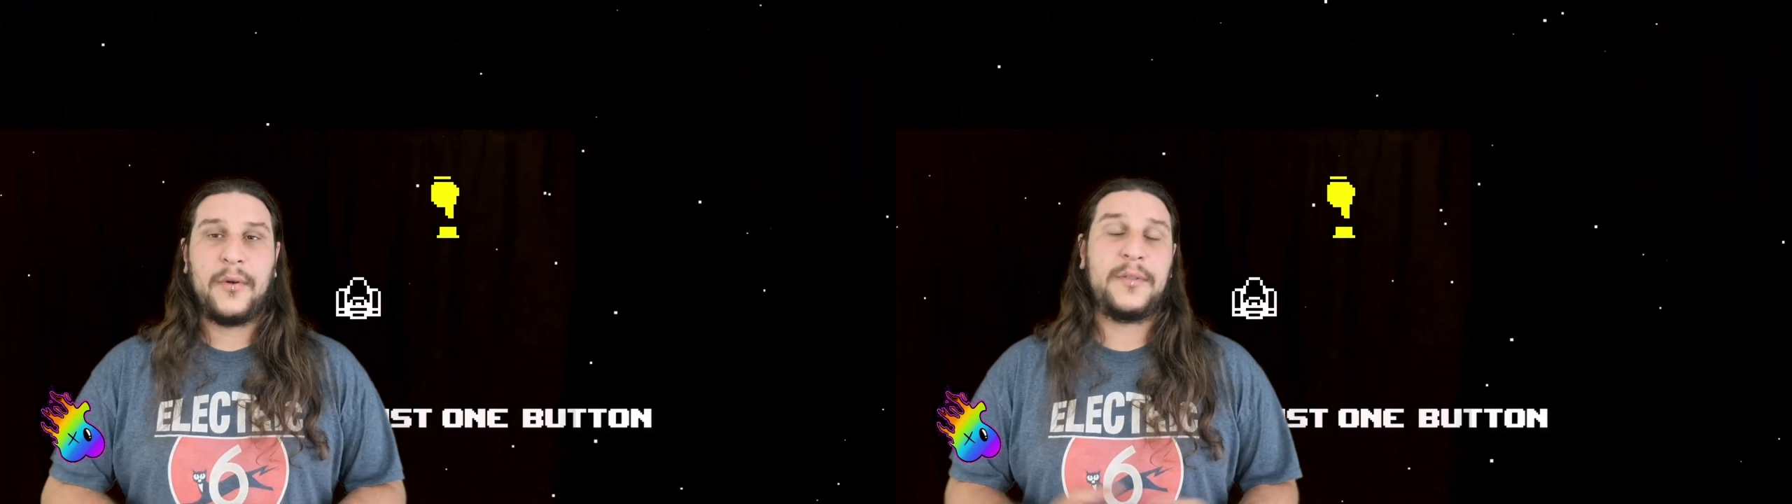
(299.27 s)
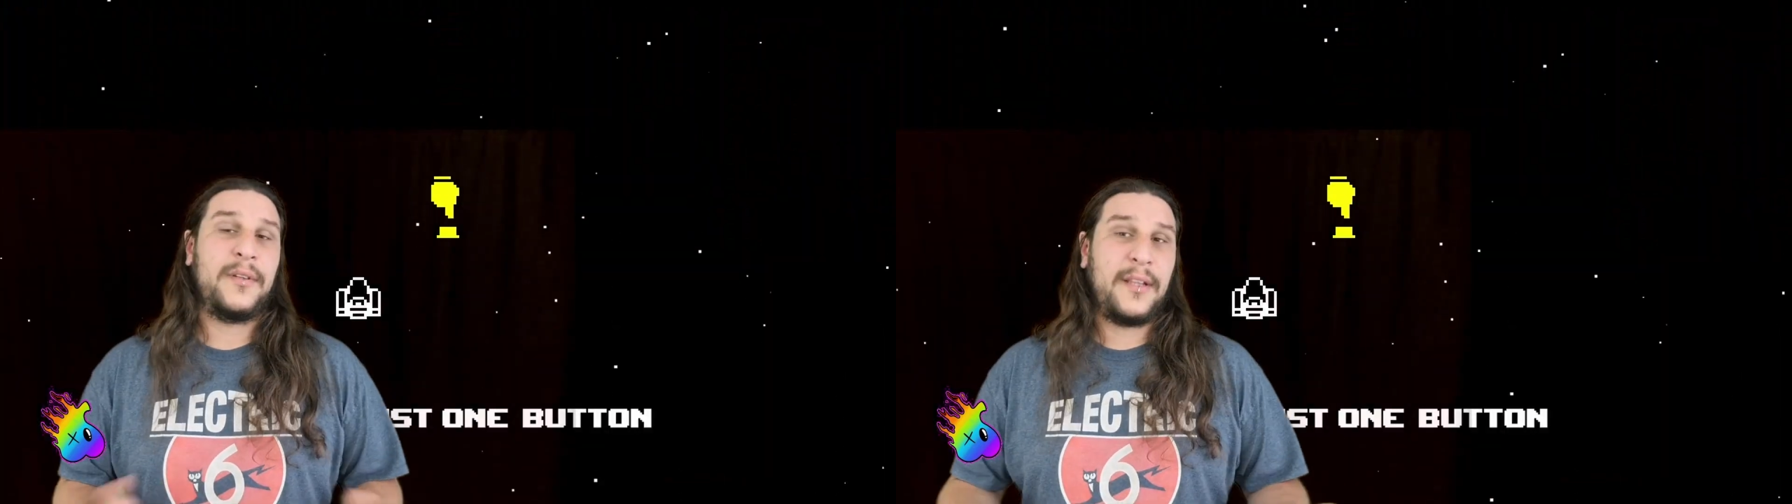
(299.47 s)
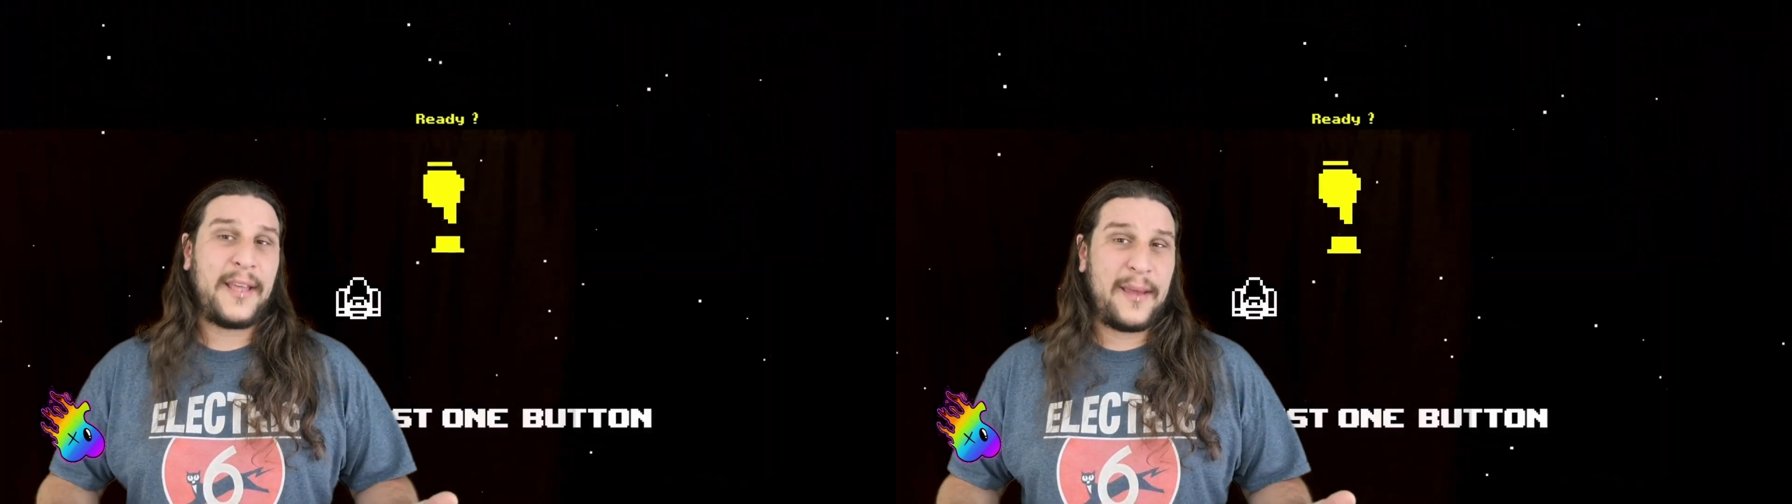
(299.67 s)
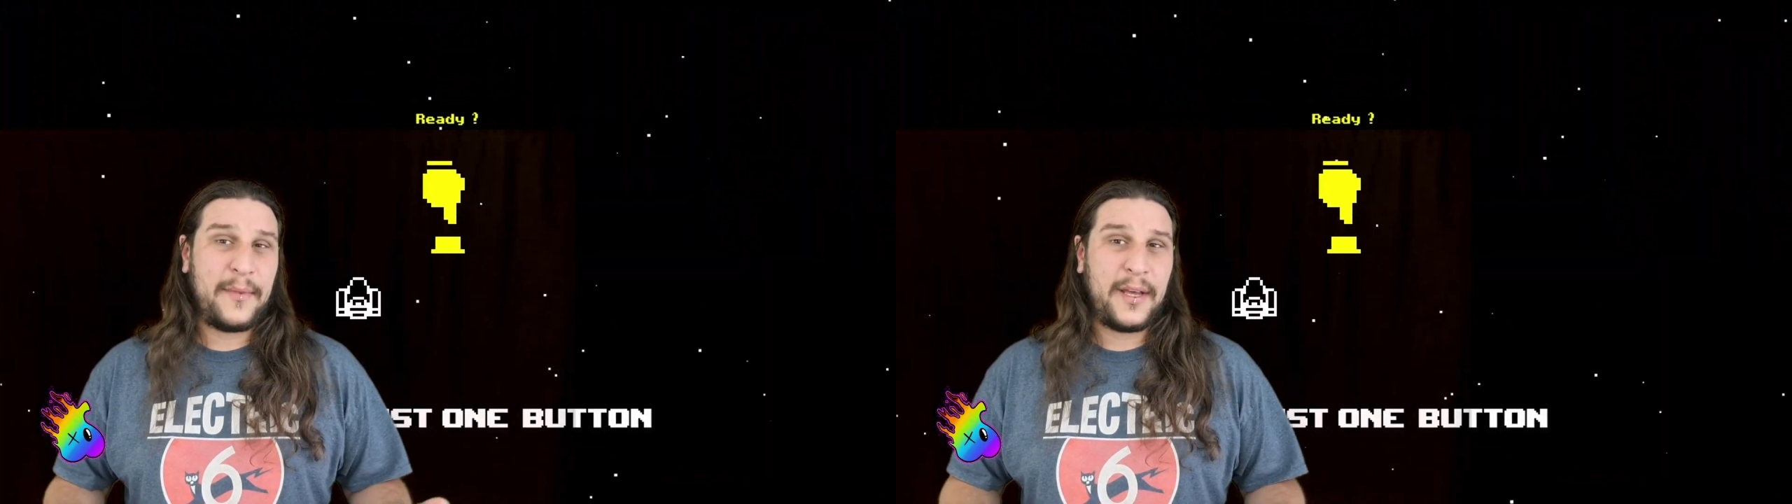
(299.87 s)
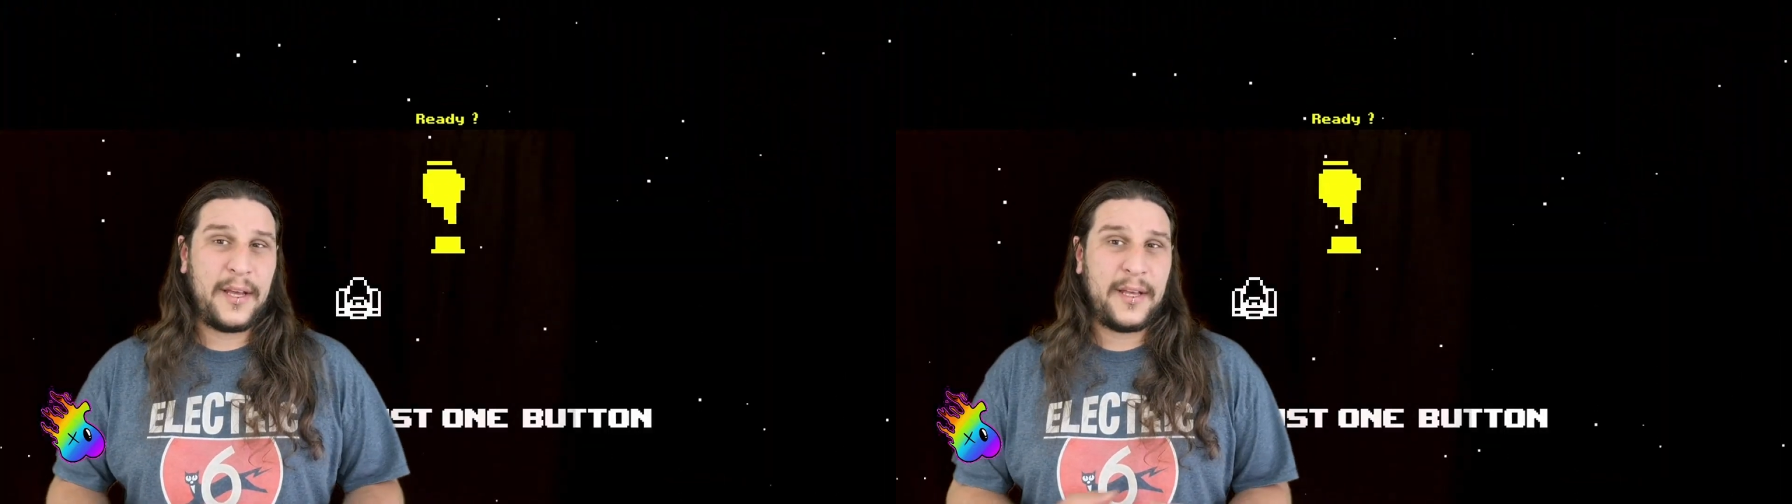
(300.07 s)
Also, another game
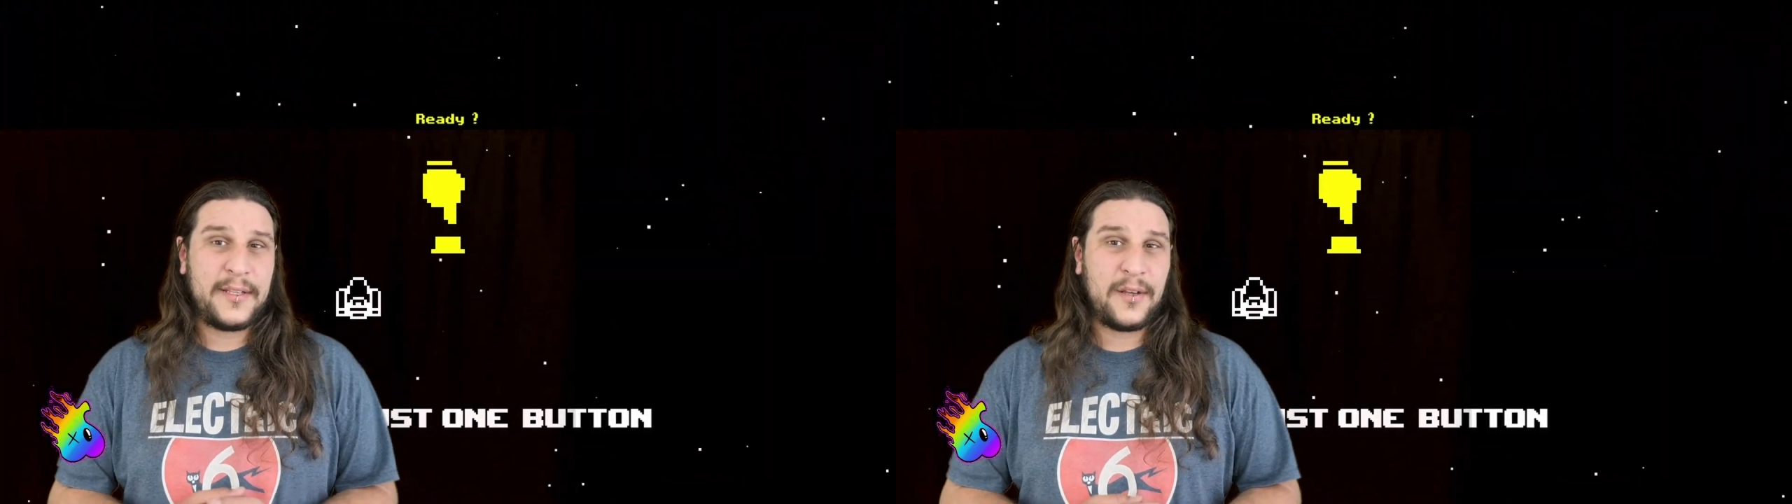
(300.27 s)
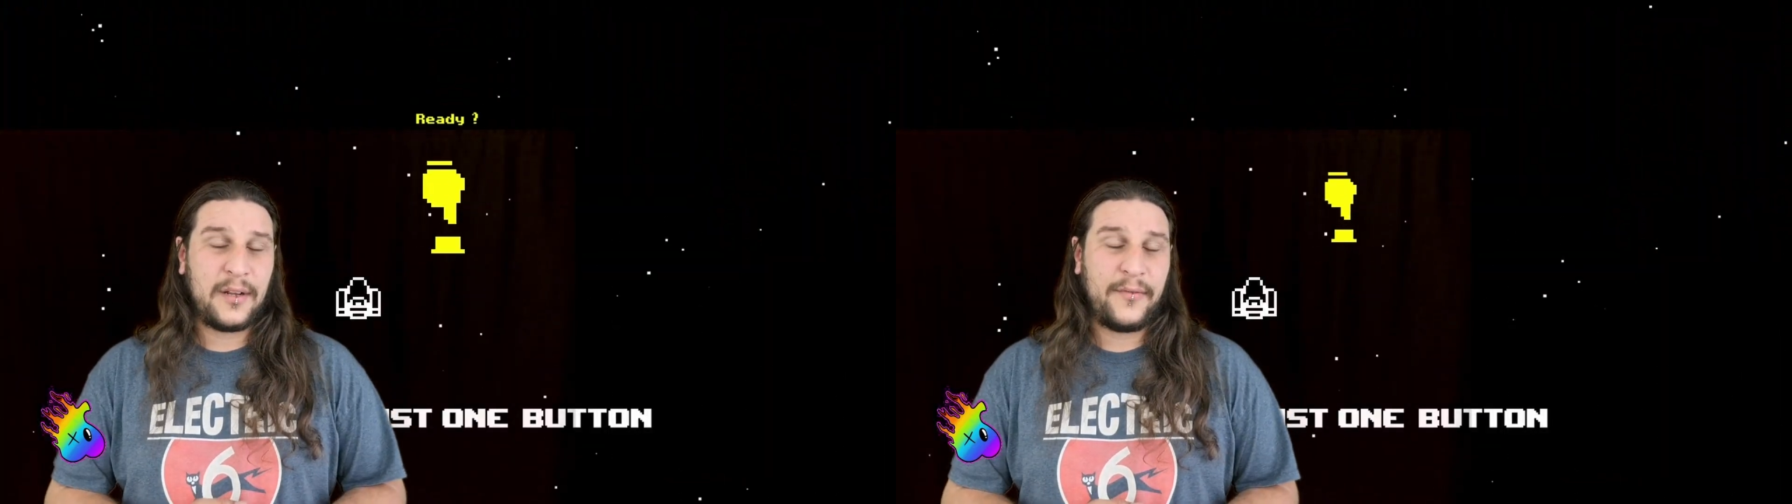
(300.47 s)
that Scott